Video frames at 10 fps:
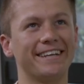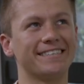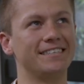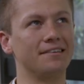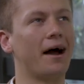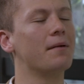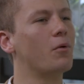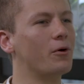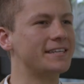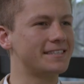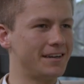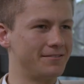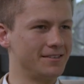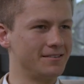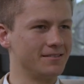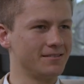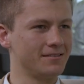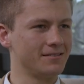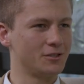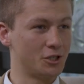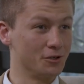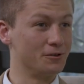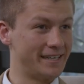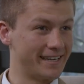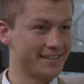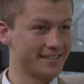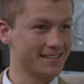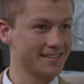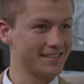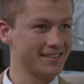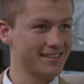It's 9.72 years